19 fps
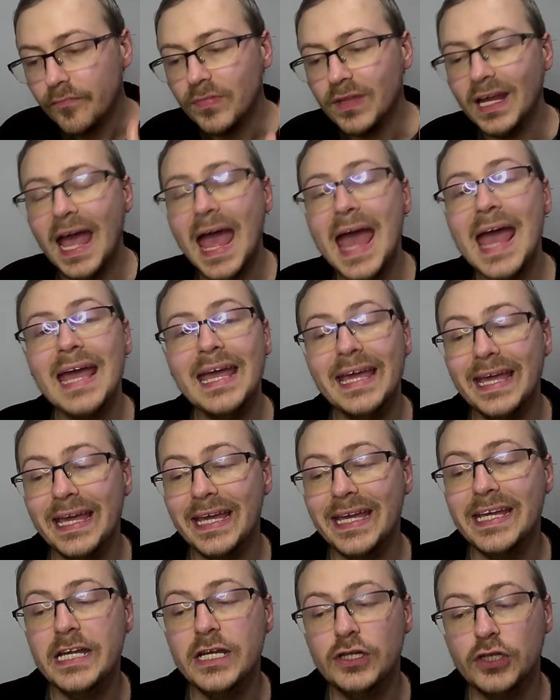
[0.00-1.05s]

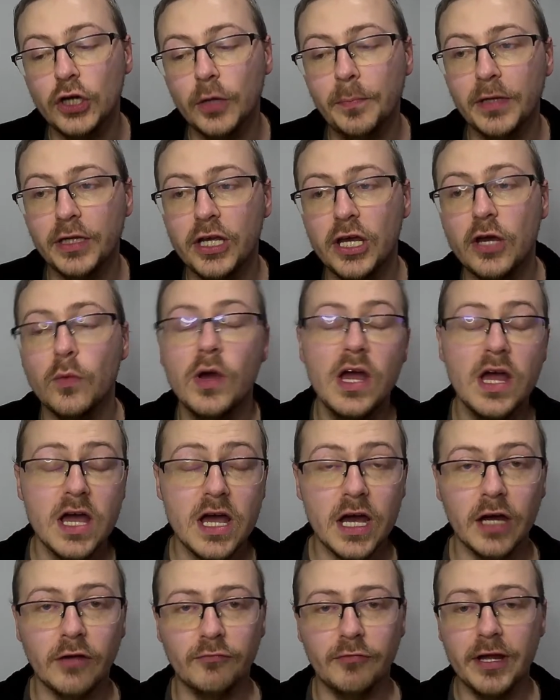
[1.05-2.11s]
AEW
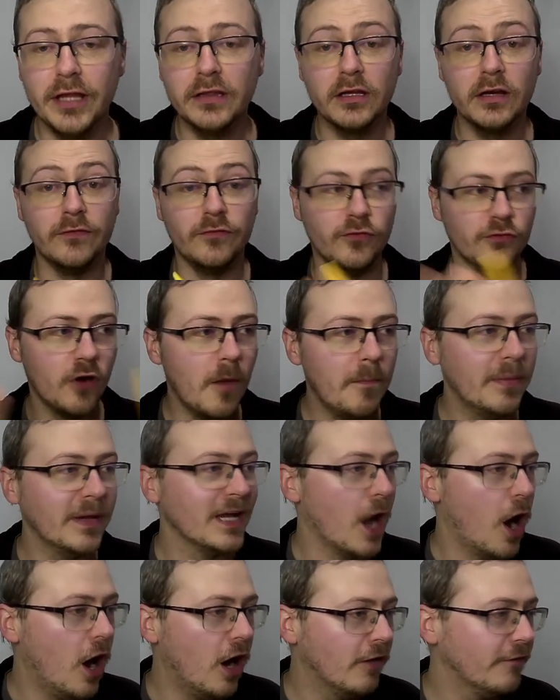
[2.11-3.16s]
at risk of dropping
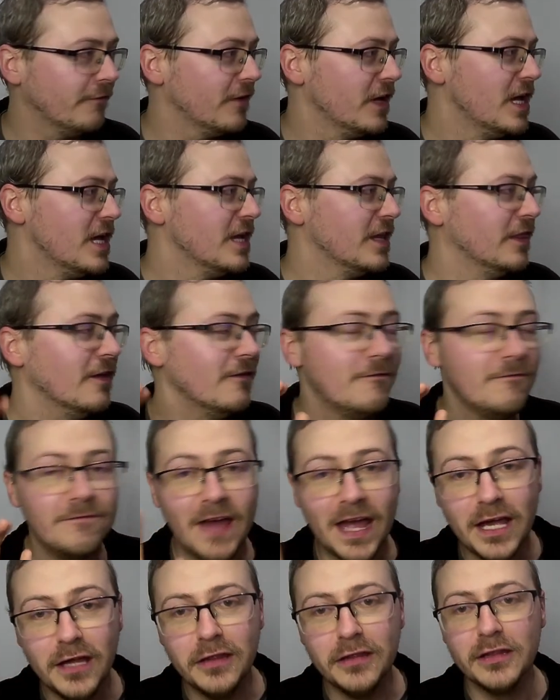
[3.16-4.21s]
off the
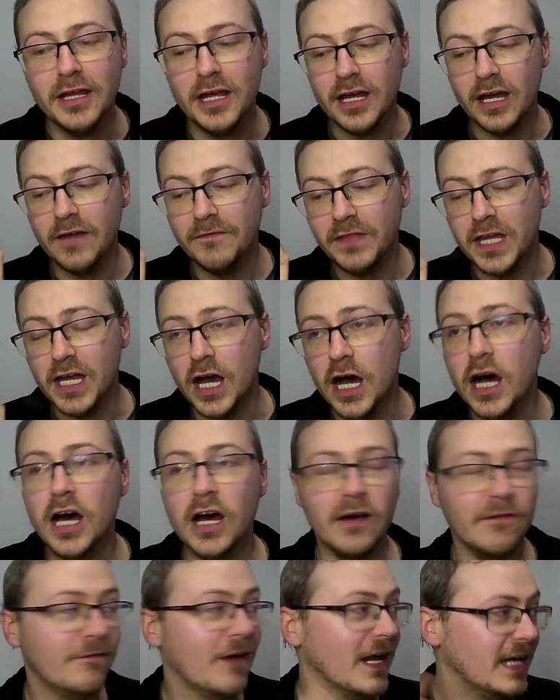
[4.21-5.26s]
face of the
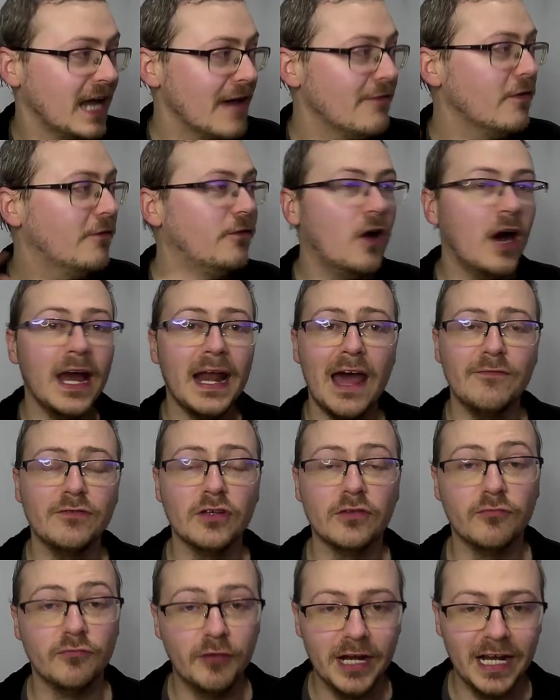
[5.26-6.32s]
earth. I never thought I'd have to
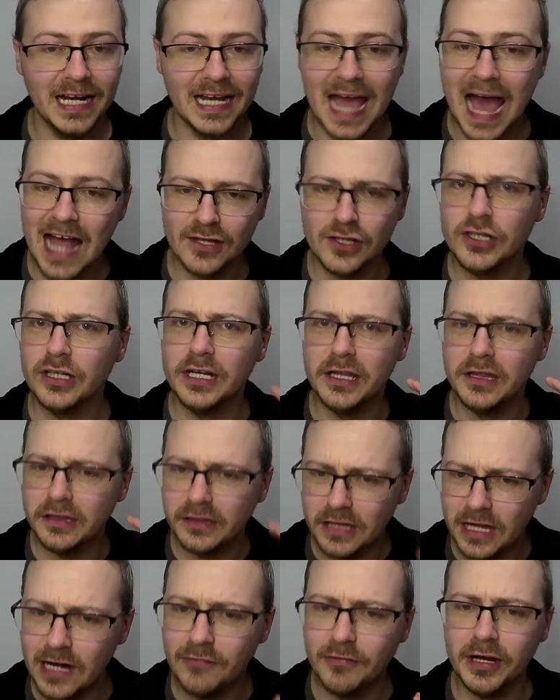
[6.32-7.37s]
really actually
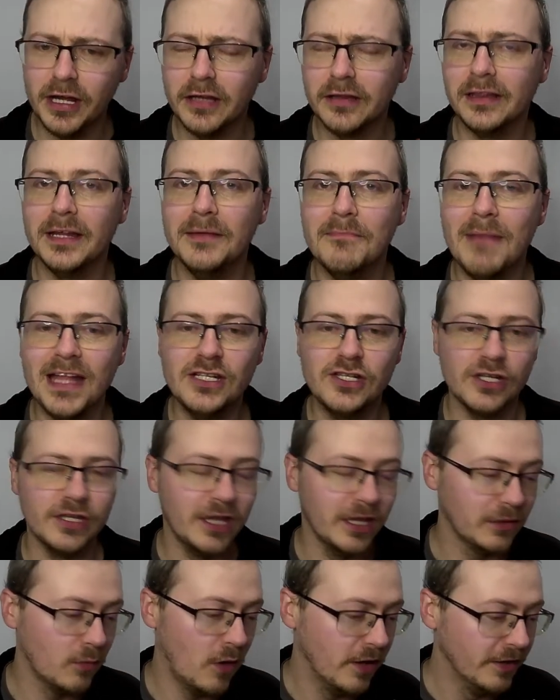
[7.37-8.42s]
seriously mention this
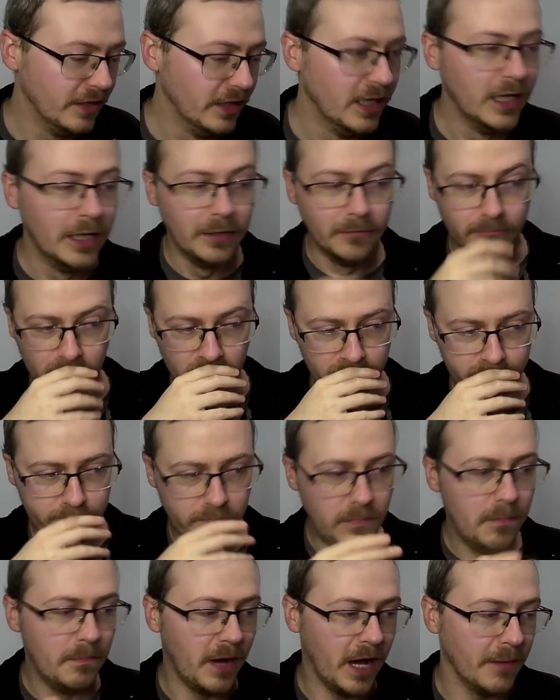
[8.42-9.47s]
one,
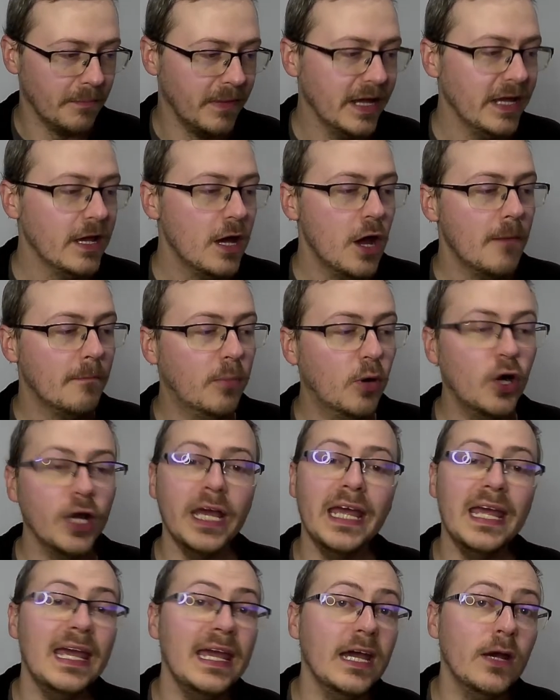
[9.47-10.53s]
pardon me, but
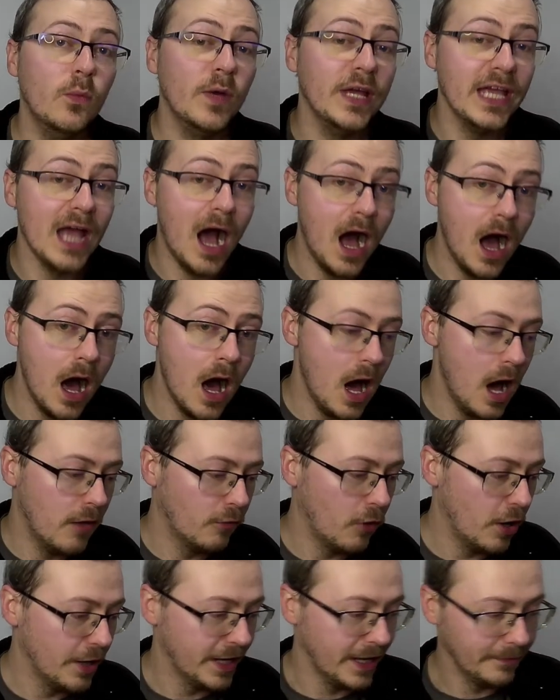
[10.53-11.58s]
here we are
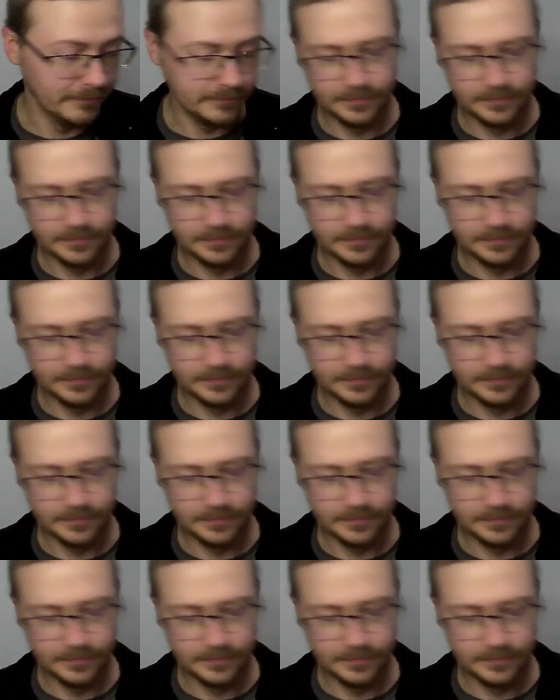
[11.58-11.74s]
on it.